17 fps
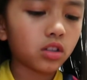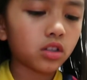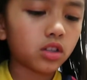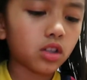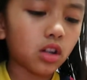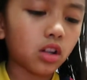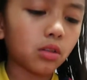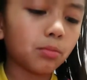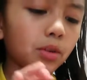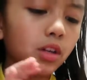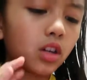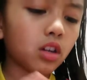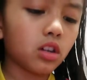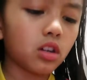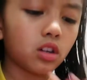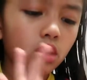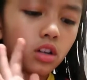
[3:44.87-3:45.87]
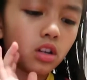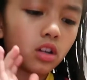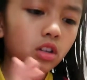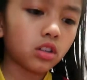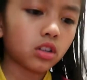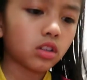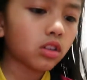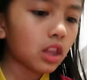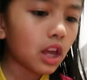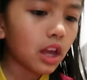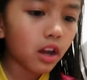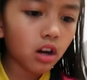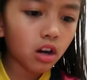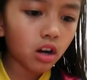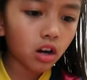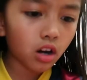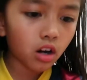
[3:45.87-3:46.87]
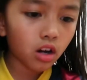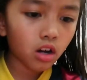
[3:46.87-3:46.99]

Tell me there.